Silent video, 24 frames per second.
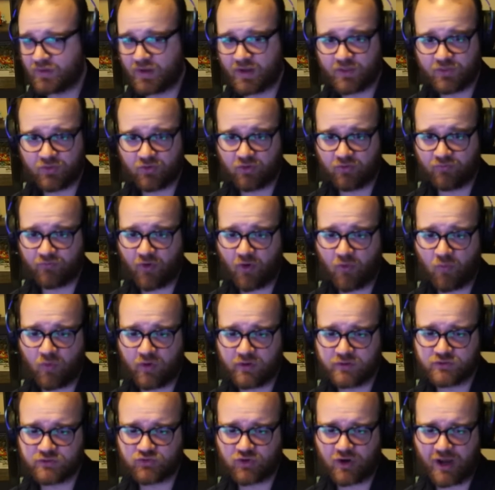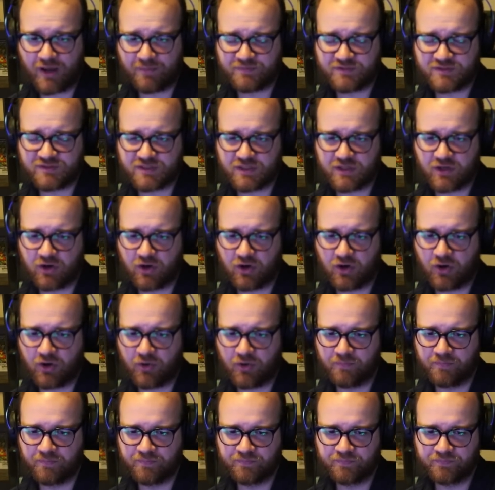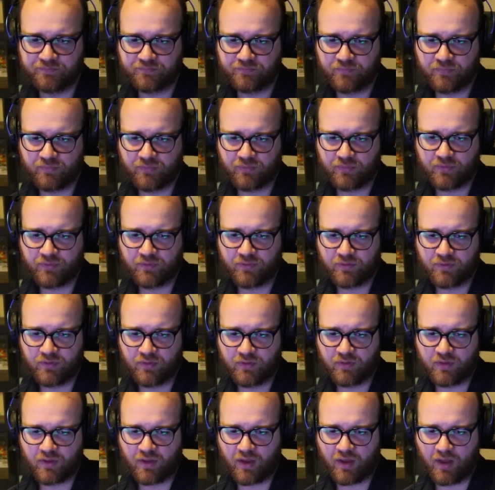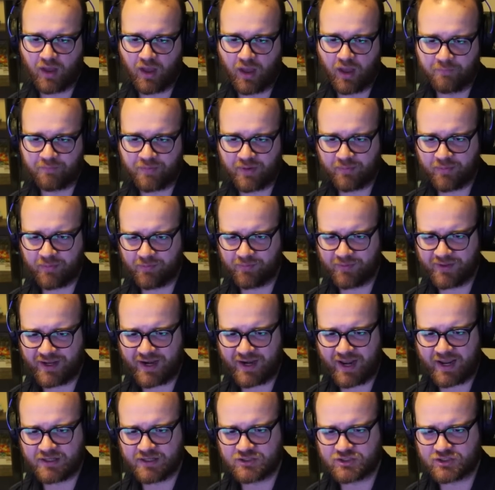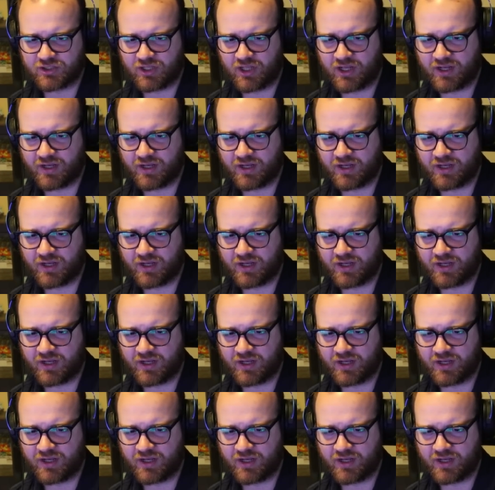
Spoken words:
There are our 1-drops here. Probably an Angela